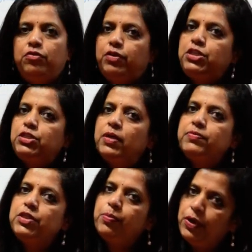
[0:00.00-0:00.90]
First
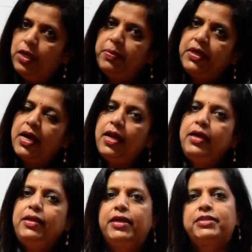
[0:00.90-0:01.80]
comes the polypetale,
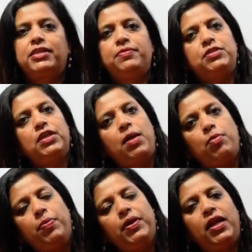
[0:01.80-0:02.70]
next comes the
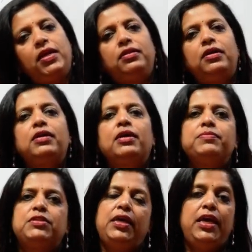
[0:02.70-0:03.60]
gamopetale, third
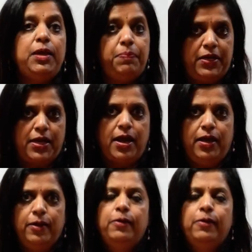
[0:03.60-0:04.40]
comes the apetale.